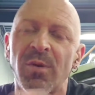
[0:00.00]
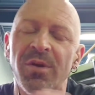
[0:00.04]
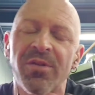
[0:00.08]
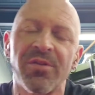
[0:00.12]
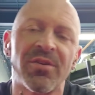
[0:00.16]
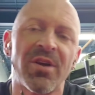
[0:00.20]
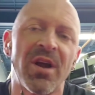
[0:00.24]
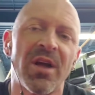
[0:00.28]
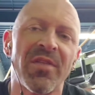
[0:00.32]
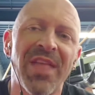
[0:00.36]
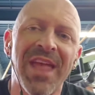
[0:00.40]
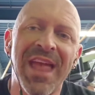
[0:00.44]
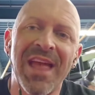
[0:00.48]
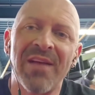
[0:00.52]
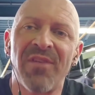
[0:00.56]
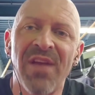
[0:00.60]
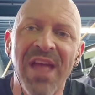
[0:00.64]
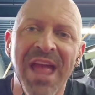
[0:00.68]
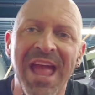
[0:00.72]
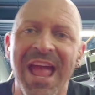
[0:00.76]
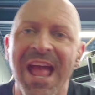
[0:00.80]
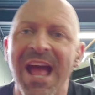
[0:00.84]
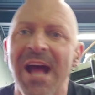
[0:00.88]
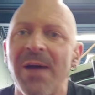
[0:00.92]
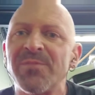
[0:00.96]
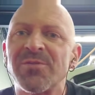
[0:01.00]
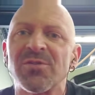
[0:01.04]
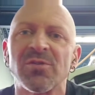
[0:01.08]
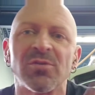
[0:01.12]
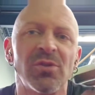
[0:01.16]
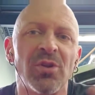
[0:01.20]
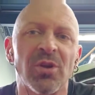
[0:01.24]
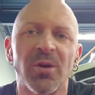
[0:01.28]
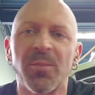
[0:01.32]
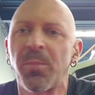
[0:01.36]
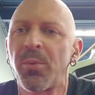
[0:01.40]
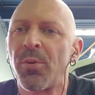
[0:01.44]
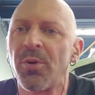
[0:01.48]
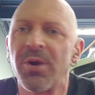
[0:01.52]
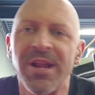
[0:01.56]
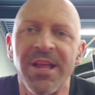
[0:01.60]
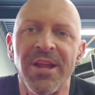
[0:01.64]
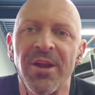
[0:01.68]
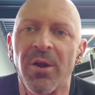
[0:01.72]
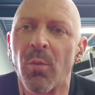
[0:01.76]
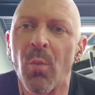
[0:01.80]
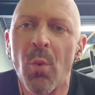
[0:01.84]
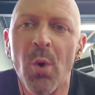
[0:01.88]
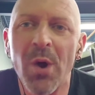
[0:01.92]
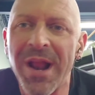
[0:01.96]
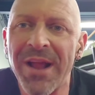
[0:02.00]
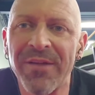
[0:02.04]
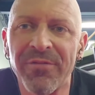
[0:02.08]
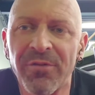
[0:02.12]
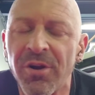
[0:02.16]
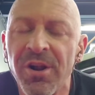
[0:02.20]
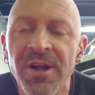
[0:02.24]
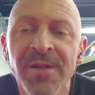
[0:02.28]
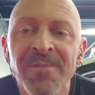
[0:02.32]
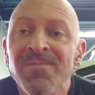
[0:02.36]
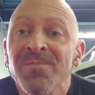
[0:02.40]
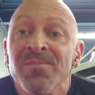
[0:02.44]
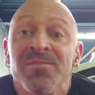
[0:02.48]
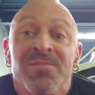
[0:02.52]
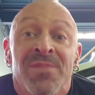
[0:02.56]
whether or not they have abs or look pretty or whatever,